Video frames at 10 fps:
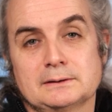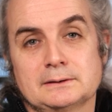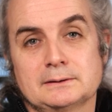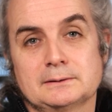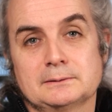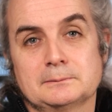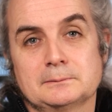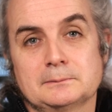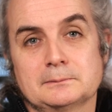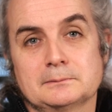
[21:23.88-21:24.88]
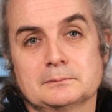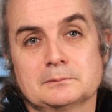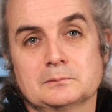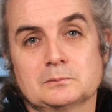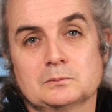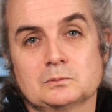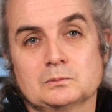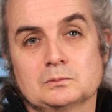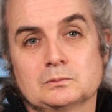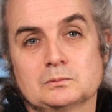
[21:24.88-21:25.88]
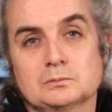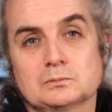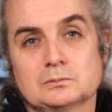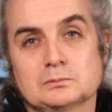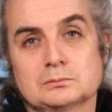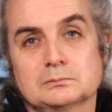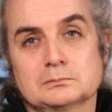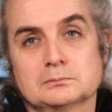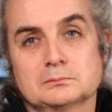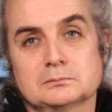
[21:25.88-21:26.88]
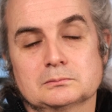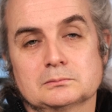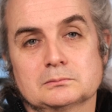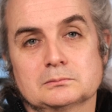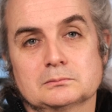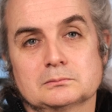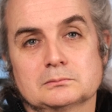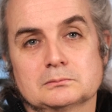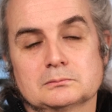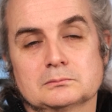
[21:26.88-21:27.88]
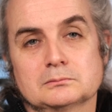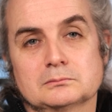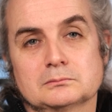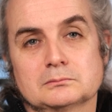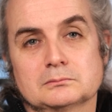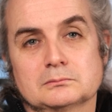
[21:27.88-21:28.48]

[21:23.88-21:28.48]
No words are spoken by the person on screen.